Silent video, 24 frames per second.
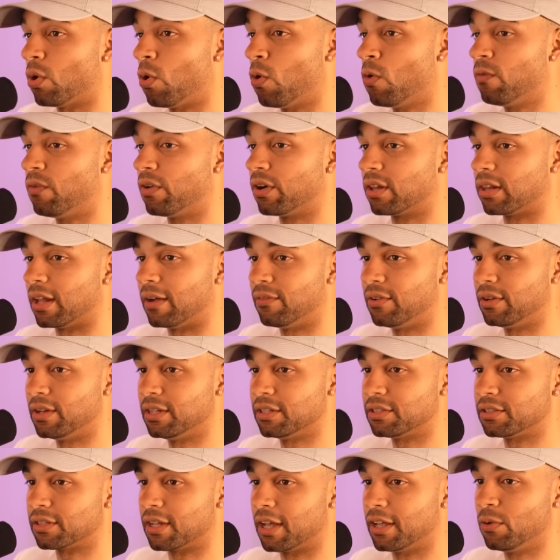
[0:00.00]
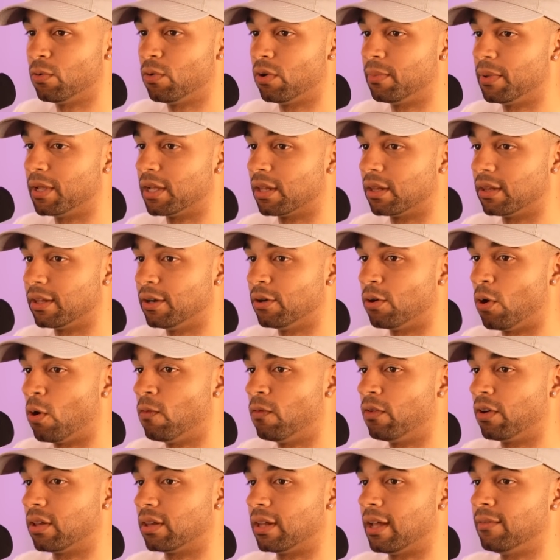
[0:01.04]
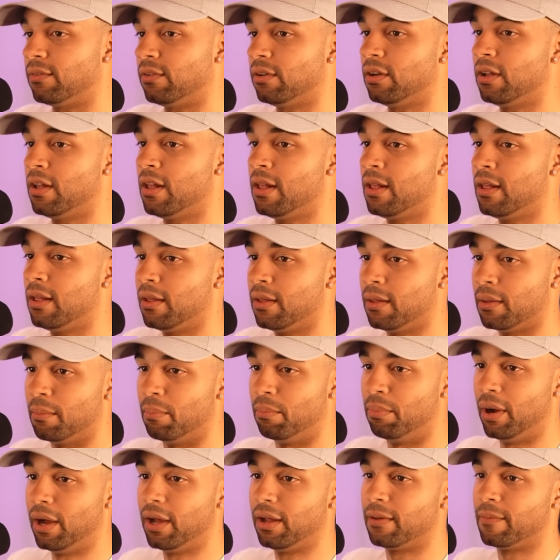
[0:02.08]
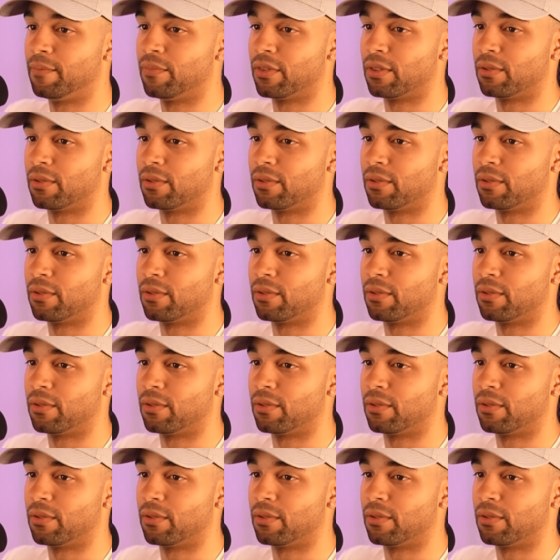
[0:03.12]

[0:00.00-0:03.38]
over cleverness, okay? You want to be clear over clever, but